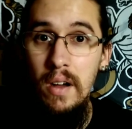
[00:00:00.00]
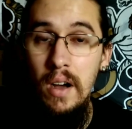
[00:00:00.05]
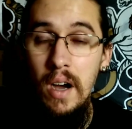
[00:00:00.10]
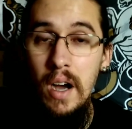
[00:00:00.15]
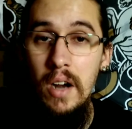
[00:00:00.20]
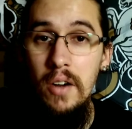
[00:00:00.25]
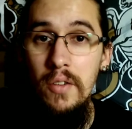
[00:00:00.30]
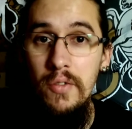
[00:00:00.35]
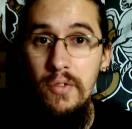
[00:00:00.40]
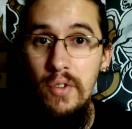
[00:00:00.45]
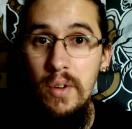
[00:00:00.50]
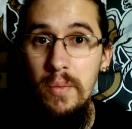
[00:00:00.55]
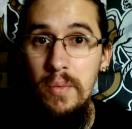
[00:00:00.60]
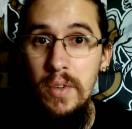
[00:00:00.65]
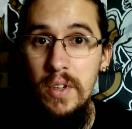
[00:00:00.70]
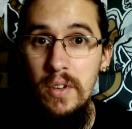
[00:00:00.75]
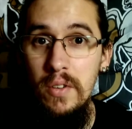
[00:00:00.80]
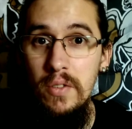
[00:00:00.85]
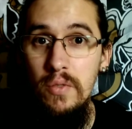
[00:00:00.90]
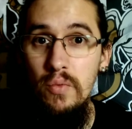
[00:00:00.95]
Are afraid
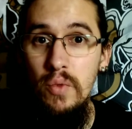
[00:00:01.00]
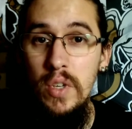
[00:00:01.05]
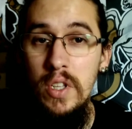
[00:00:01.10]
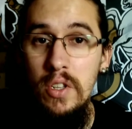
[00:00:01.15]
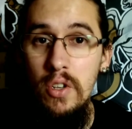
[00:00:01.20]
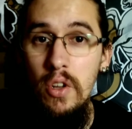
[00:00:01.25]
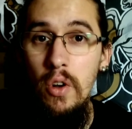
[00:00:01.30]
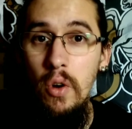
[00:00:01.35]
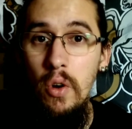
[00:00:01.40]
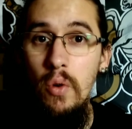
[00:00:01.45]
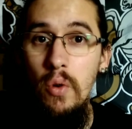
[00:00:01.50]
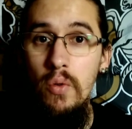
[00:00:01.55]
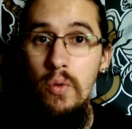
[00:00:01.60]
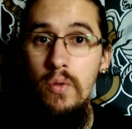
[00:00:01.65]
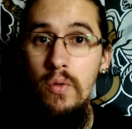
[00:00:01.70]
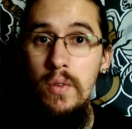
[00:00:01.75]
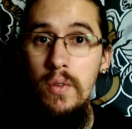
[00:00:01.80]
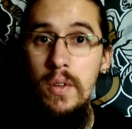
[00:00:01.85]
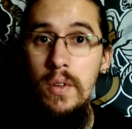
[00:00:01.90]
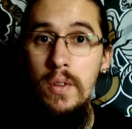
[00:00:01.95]
because we know
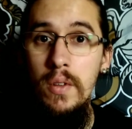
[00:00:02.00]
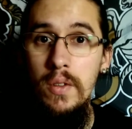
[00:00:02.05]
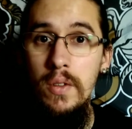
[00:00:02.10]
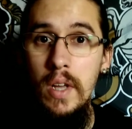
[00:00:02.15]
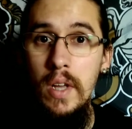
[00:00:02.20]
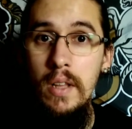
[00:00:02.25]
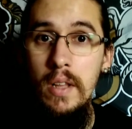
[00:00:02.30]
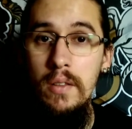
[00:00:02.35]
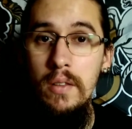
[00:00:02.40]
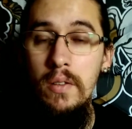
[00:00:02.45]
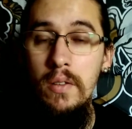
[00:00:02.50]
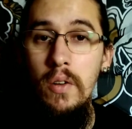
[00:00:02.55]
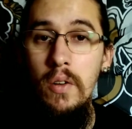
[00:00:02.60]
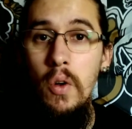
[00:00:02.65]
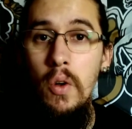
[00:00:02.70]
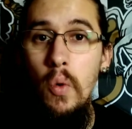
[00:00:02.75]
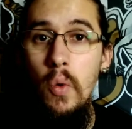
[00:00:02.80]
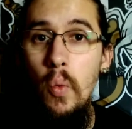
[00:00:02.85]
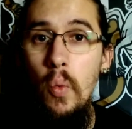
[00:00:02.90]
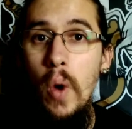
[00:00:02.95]
then
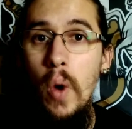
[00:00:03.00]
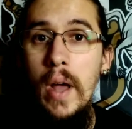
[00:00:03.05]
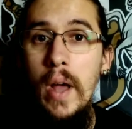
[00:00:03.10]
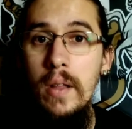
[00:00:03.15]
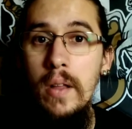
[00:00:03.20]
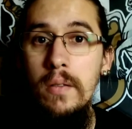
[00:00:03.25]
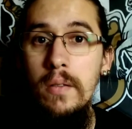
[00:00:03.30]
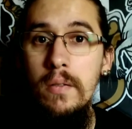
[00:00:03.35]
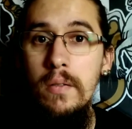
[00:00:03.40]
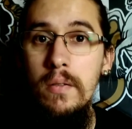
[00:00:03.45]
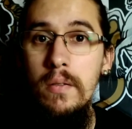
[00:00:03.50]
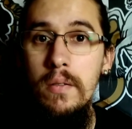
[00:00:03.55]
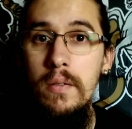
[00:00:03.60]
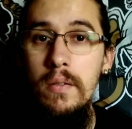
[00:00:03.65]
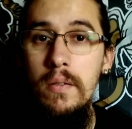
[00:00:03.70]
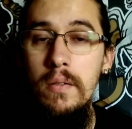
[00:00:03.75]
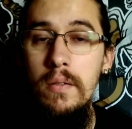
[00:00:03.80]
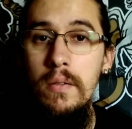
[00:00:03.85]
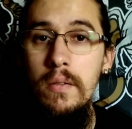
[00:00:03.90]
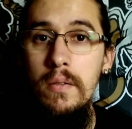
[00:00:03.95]
when
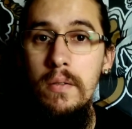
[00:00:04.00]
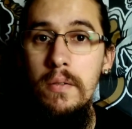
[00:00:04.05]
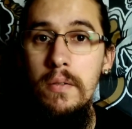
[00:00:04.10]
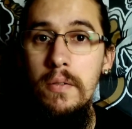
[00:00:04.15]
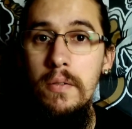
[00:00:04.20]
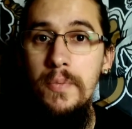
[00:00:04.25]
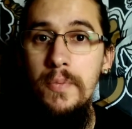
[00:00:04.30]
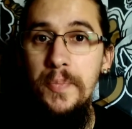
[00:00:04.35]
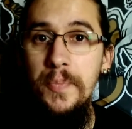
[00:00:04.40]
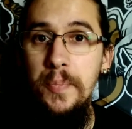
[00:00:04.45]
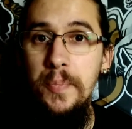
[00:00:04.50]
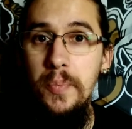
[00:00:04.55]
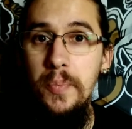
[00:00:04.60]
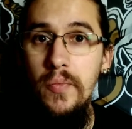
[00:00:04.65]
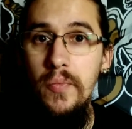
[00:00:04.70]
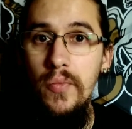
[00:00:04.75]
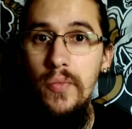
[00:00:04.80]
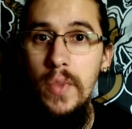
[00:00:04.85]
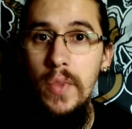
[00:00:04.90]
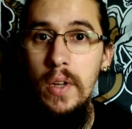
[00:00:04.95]
the
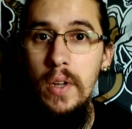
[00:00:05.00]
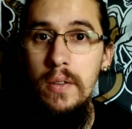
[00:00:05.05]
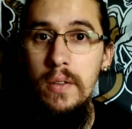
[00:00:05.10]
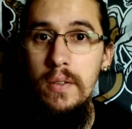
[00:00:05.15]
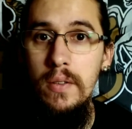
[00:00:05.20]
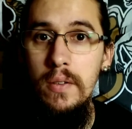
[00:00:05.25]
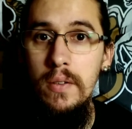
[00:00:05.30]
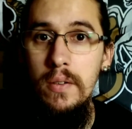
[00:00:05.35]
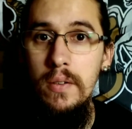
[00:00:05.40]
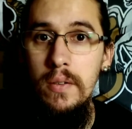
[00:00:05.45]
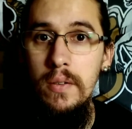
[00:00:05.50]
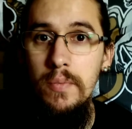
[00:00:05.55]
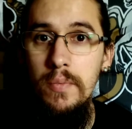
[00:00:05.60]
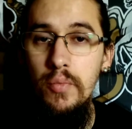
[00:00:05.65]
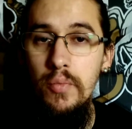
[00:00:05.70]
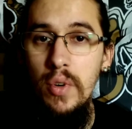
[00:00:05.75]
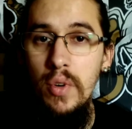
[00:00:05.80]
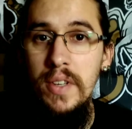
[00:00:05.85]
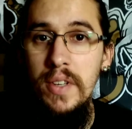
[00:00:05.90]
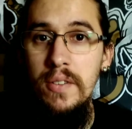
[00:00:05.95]
the
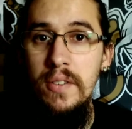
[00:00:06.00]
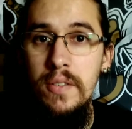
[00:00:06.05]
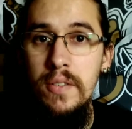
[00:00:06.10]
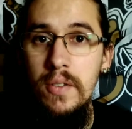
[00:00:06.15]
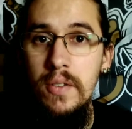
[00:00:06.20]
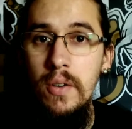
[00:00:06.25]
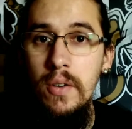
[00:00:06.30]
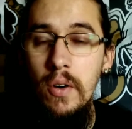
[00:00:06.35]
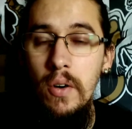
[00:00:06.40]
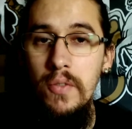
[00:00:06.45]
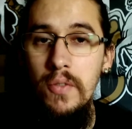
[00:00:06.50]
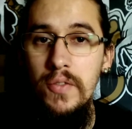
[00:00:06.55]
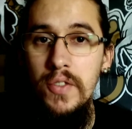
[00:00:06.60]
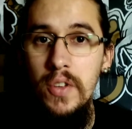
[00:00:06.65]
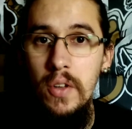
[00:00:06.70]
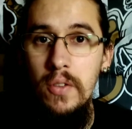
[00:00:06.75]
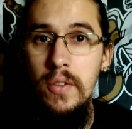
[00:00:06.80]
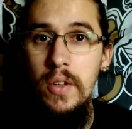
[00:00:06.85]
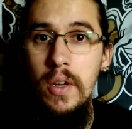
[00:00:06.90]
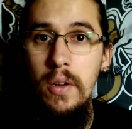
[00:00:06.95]
prince of
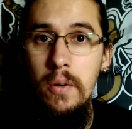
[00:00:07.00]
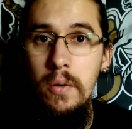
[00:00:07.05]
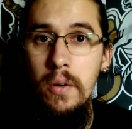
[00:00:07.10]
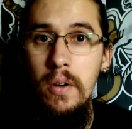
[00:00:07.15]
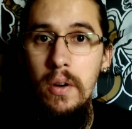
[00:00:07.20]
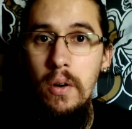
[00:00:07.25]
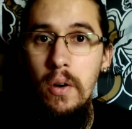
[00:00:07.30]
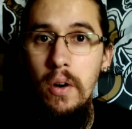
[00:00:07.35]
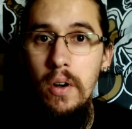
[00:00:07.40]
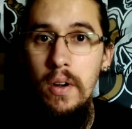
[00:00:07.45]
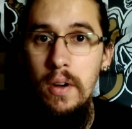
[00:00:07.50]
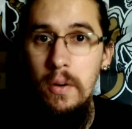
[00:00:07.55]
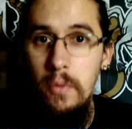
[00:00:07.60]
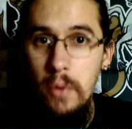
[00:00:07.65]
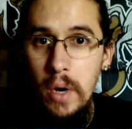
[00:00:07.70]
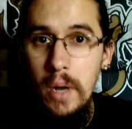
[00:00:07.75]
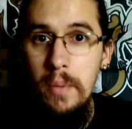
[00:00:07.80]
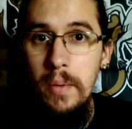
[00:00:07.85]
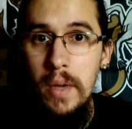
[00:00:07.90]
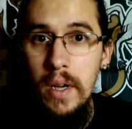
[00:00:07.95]
Saudi
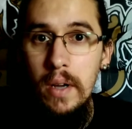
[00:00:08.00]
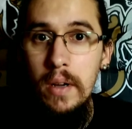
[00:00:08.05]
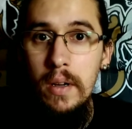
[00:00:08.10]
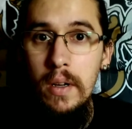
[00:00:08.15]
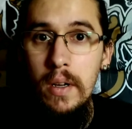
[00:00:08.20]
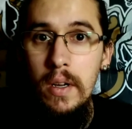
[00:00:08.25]
Arabia